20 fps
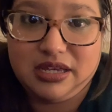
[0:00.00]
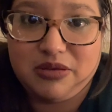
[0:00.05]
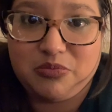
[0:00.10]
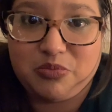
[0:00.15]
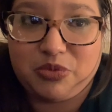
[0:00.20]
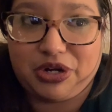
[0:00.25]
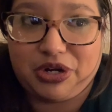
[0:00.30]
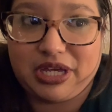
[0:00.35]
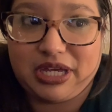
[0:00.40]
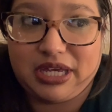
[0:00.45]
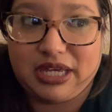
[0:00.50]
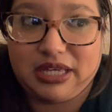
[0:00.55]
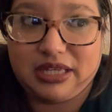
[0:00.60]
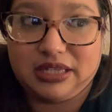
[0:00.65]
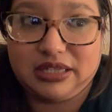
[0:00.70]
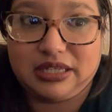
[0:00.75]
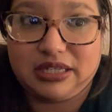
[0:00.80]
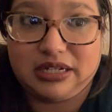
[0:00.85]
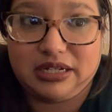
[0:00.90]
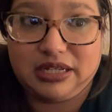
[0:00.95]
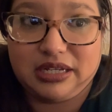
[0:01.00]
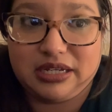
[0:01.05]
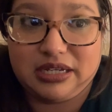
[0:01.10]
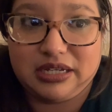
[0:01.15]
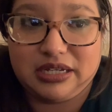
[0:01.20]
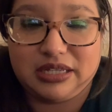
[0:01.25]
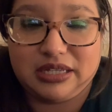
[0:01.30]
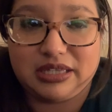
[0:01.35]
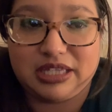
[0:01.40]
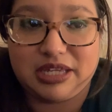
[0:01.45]
Porque
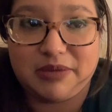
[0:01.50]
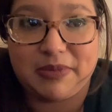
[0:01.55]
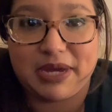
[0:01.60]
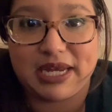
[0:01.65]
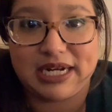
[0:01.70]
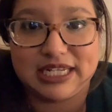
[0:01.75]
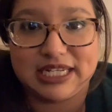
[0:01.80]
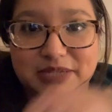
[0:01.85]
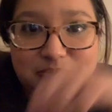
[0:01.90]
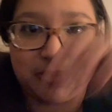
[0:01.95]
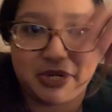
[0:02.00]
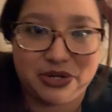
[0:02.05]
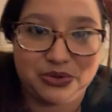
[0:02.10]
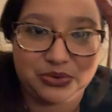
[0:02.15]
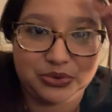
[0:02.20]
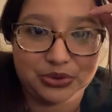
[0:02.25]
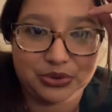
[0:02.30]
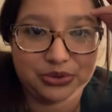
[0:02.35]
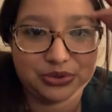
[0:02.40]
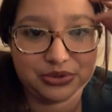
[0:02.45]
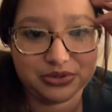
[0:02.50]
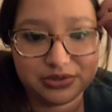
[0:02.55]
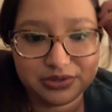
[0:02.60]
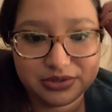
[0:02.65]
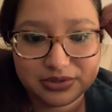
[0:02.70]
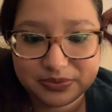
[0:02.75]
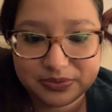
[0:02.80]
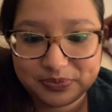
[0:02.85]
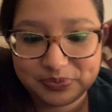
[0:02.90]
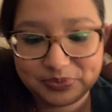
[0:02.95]
tenía tamales para
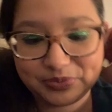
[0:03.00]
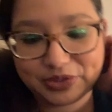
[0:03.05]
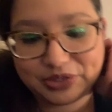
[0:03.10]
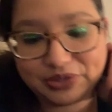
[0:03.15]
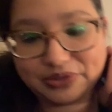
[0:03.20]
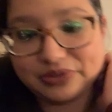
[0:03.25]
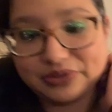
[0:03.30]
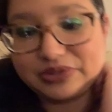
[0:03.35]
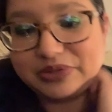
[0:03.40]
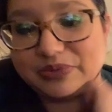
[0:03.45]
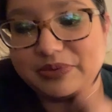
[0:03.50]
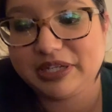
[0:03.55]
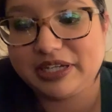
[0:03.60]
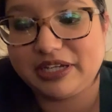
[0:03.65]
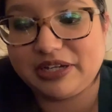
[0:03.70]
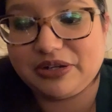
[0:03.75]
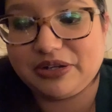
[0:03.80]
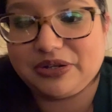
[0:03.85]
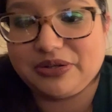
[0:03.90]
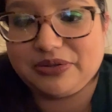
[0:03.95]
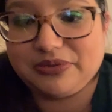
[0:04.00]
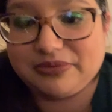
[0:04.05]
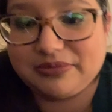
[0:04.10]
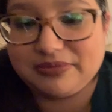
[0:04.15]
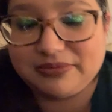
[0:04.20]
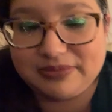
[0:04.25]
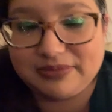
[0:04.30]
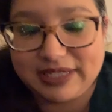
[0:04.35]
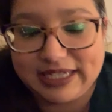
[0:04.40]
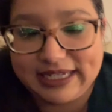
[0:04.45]
nosotros, you know, so we can go
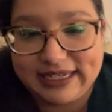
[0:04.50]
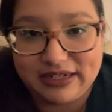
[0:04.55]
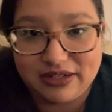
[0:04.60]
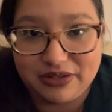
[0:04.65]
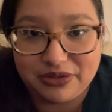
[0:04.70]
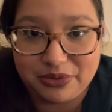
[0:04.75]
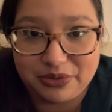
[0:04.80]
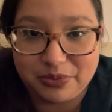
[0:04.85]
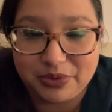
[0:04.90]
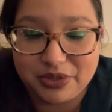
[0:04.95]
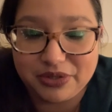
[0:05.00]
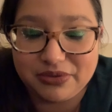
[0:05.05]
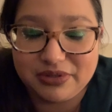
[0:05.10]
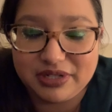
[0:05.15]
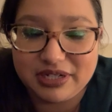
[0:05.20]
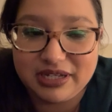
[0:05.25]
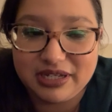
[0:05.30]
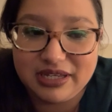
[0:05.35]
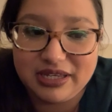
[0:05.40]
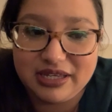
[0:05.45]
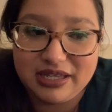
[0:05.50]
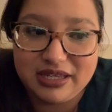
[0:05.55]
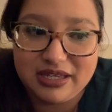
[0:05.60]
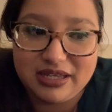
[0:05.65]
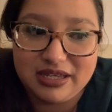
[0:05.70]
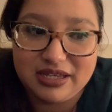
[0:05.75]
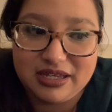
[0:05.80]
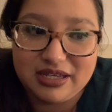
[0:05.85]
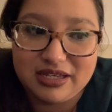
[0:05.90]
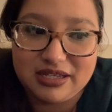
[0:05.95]
eat on the road.
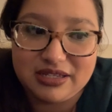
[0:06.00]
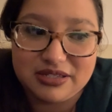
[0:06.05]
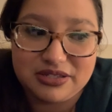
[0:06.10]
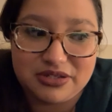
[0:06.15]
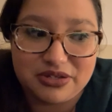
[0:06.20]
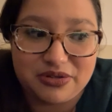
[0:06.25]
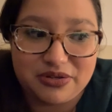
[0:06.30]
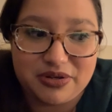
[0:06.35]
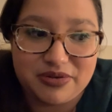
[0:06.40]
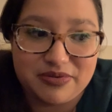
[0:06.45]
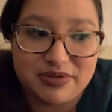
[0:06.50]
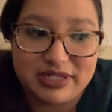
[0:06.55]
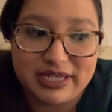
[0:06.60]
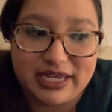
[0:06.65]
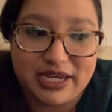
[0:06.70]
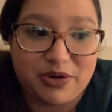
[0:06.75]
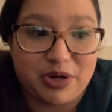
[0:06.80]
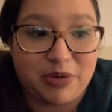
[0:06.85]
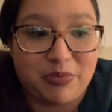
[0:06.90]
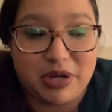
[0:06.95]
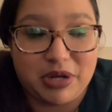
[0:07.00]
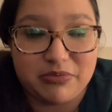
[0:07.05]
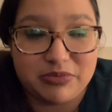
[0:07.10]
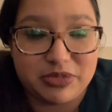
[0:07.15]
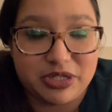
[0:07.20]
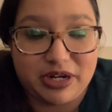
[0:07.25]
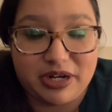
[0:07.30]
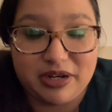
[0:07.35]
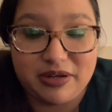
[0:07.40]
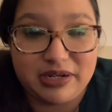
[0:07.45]
So I was like, grandma, I'm
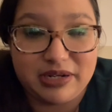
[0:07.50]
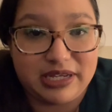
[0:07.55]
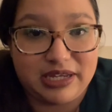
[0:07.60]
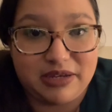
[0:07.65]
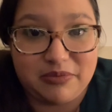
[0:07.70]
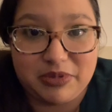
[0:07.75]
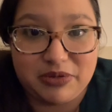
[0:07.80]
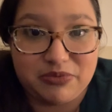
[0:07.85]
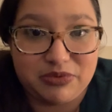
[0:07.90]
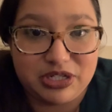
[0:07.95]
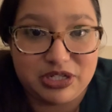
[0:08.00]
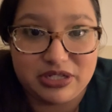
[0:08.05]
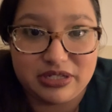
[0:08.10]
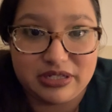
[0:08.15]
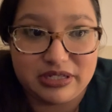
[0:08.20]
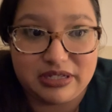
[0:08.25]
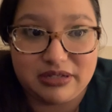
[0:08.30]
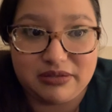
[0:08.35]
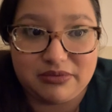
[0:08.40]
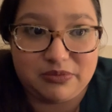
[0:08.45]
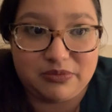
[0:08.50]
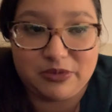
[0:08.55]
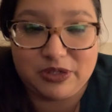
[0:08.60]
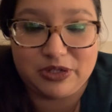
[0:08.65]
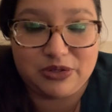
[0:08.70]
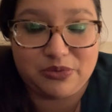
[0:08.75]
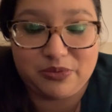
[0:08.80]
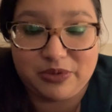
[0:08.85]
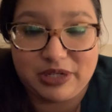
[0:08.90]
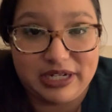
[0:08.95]
sorry, but we're just, you
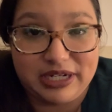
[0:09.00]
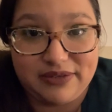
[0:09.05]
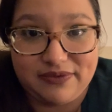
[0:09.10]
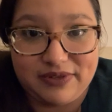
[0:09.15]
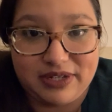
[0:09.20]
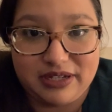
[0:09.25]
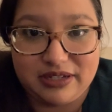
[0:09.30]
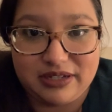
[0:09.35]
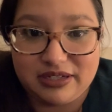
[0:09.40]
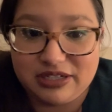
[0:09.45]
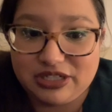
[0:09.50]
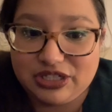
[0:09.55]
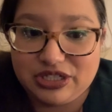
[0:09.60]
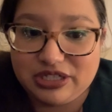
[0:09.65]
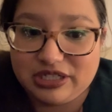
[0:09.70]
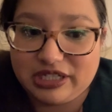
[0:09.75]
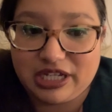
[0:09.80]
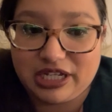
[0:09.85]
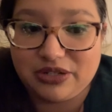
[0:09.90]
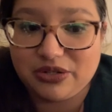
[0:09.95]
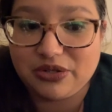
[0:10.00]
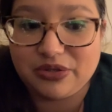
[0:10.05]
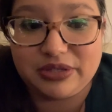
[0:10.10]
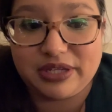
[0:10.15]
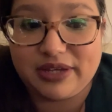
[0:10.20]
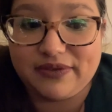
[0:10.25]
know, we're leaving. And she's like, no, está